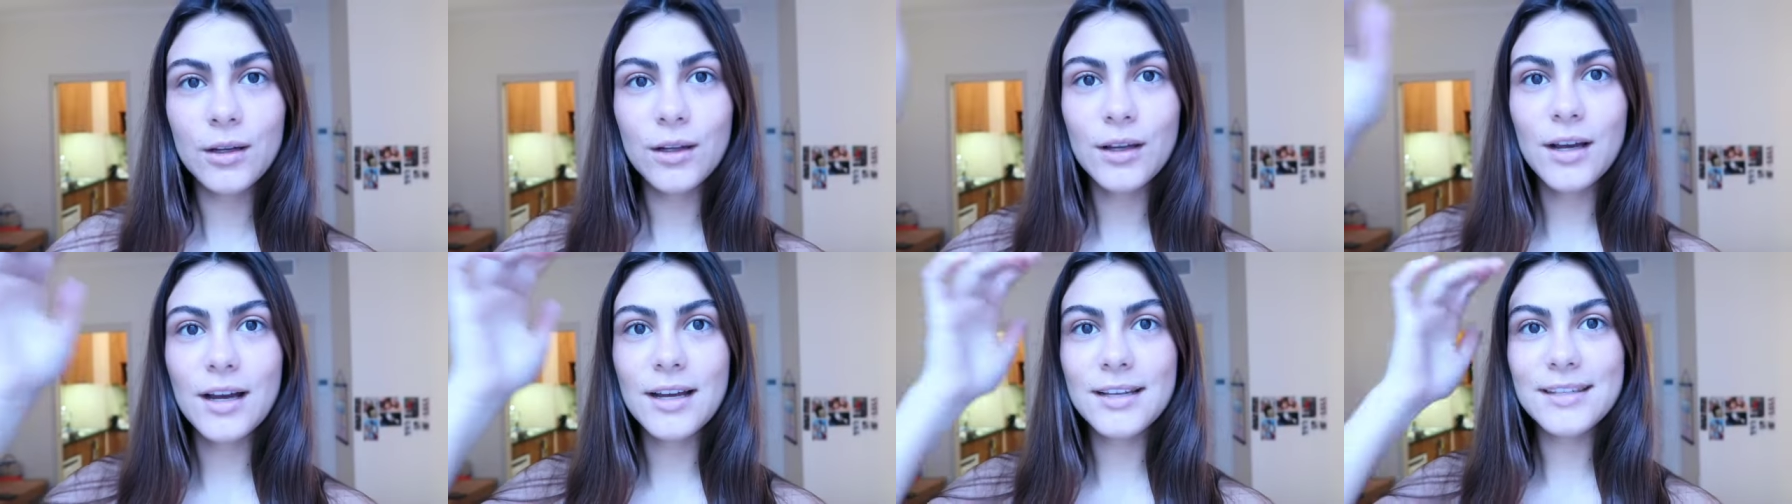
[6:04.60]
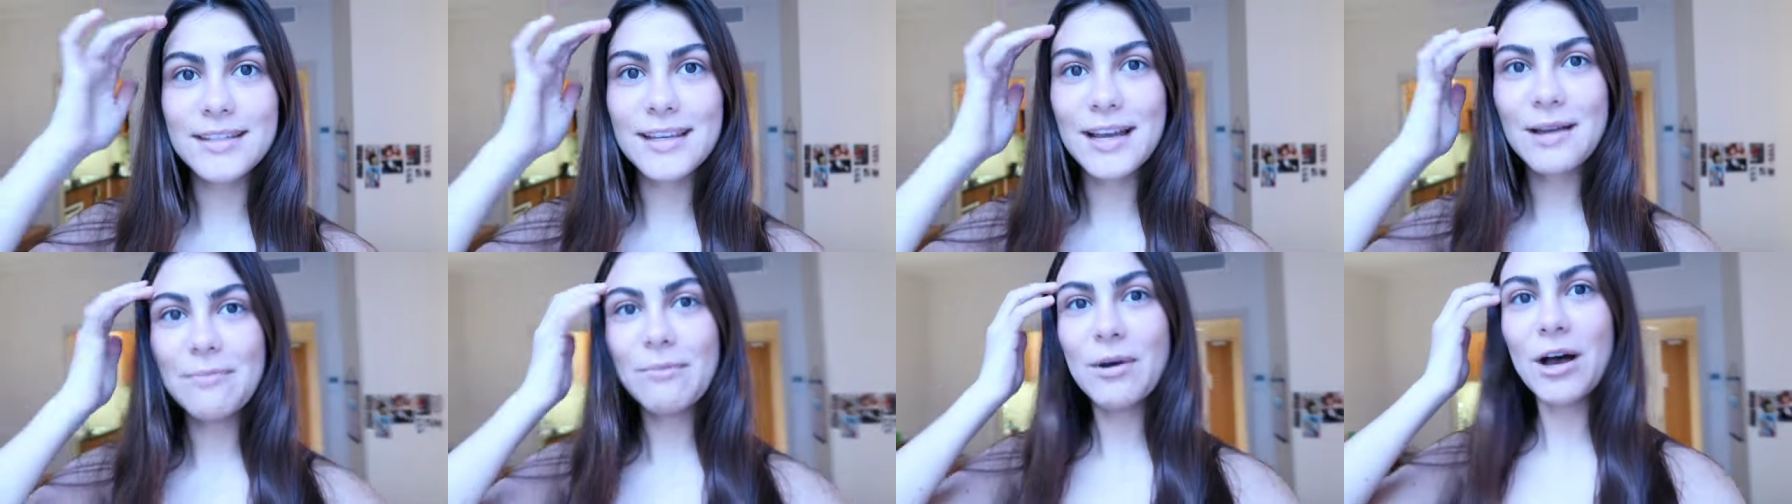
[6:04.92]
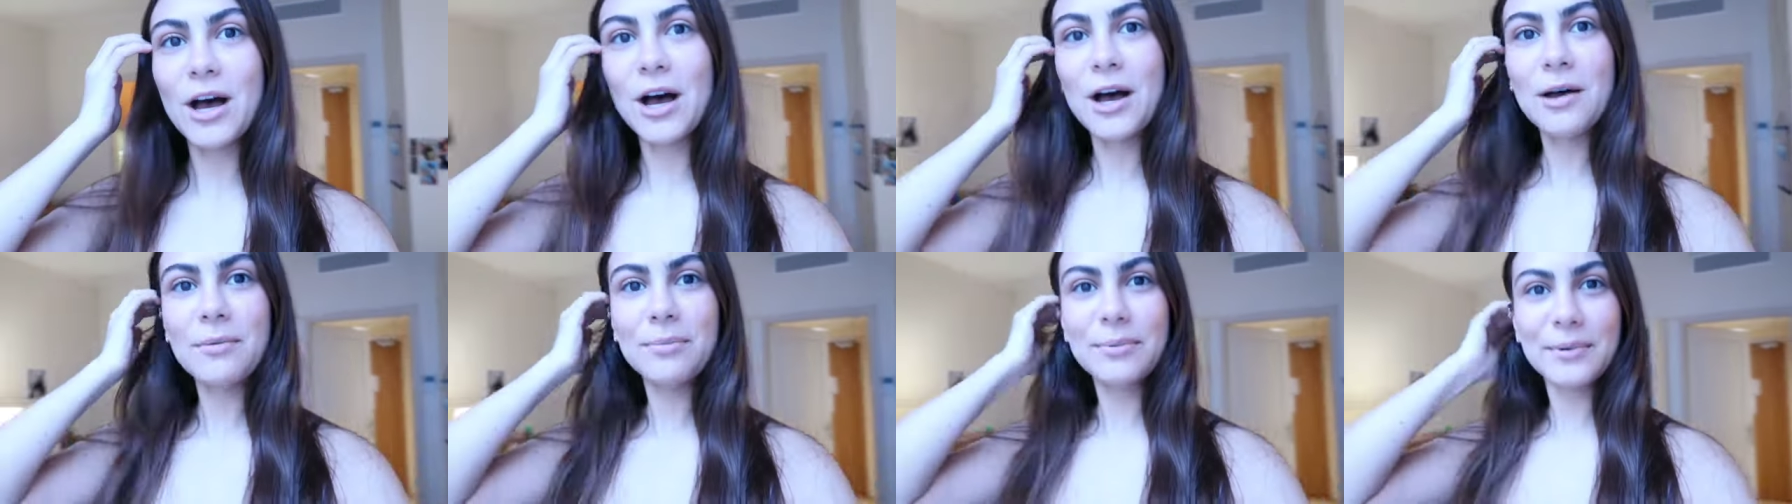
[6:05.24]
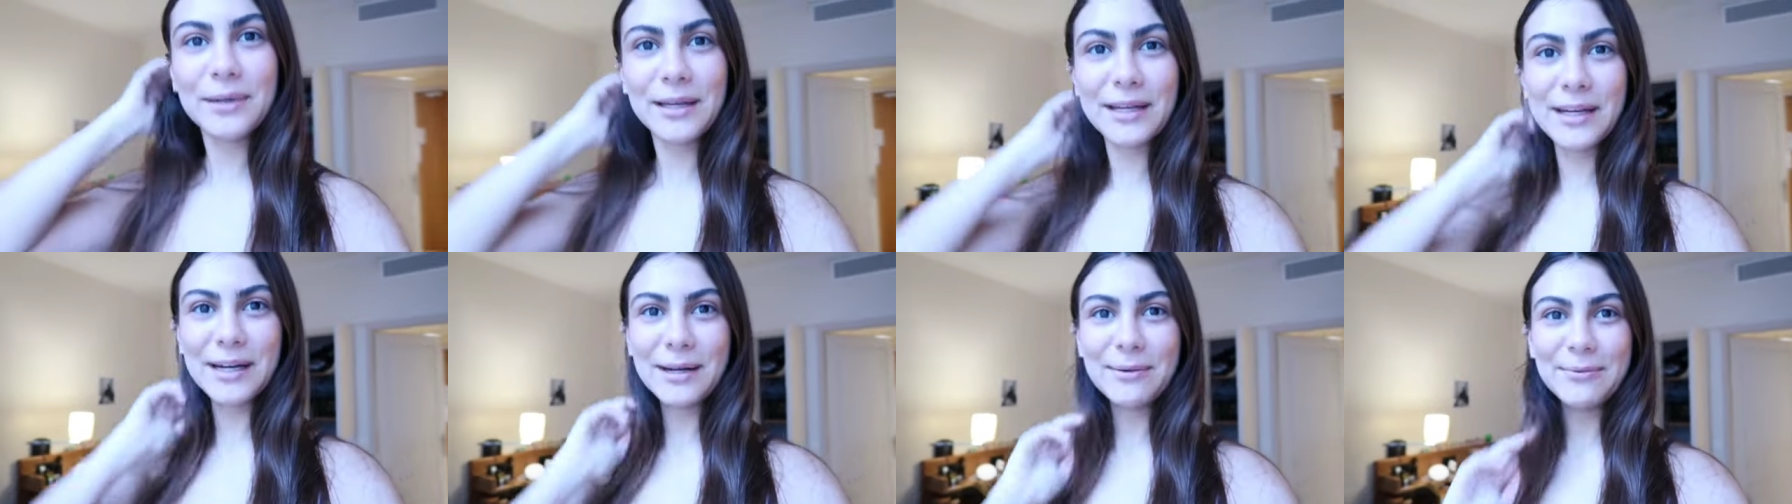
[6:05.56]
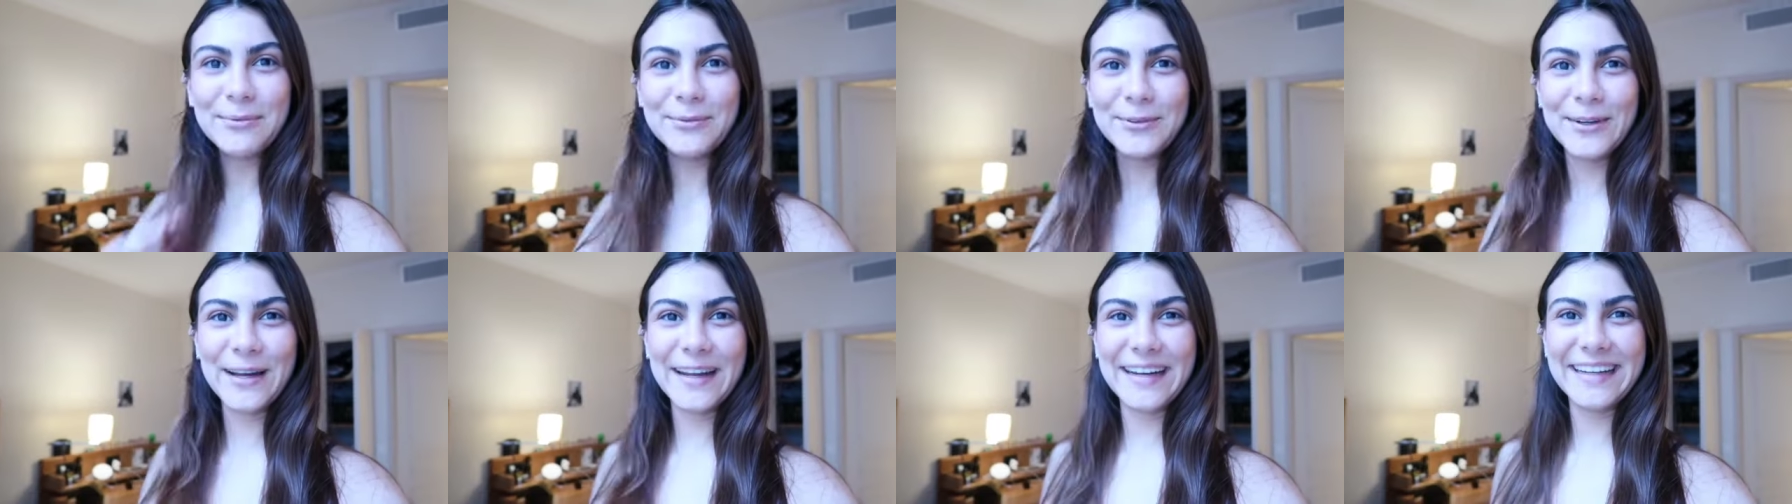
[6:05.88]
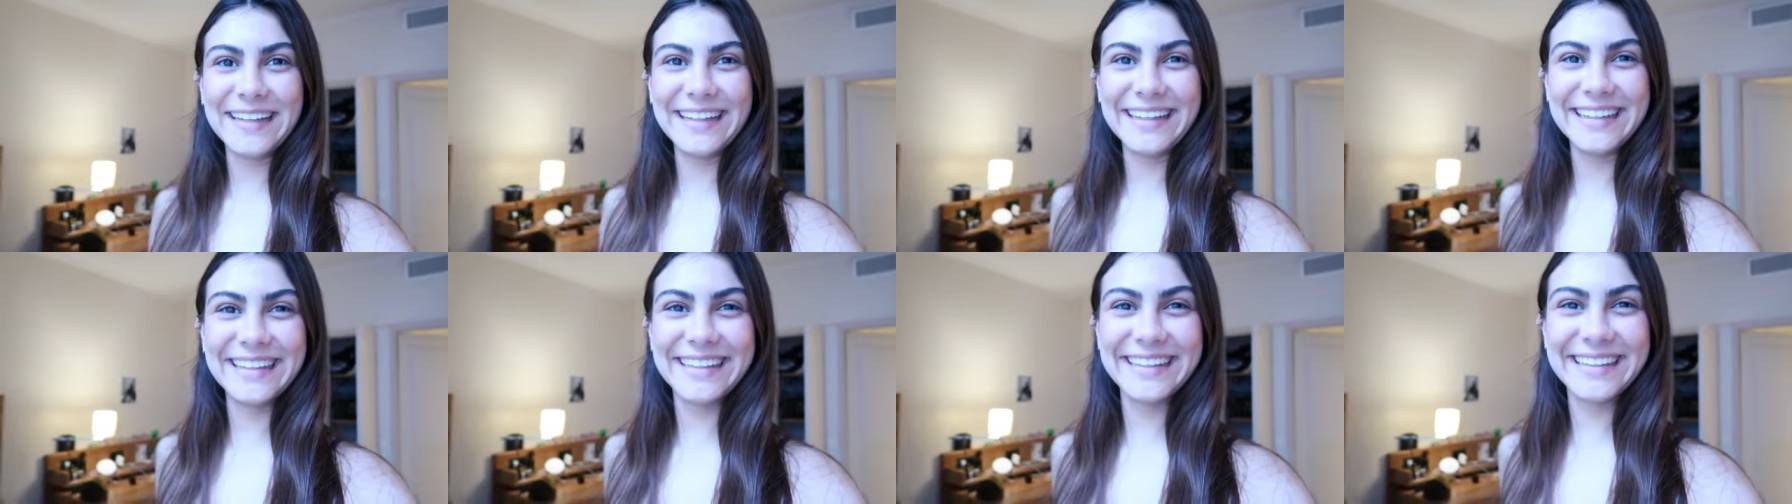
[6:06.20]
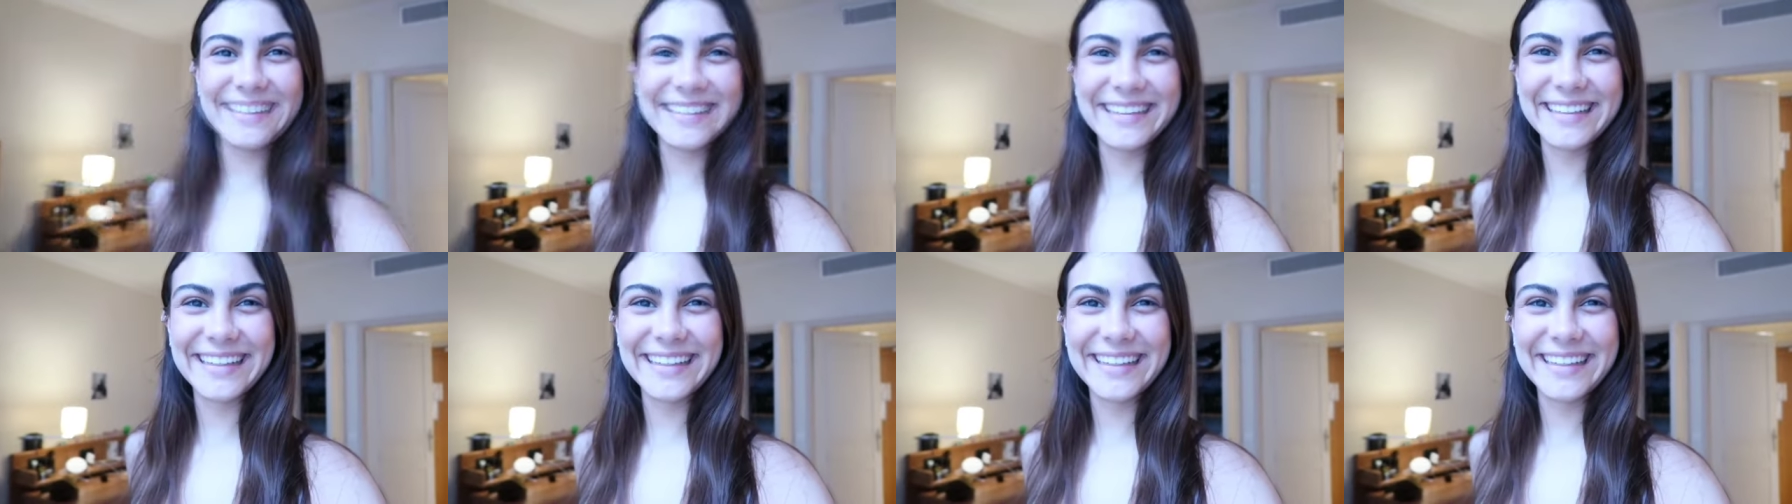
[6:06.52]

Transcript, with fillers: Guys, I'm up and I'm ready.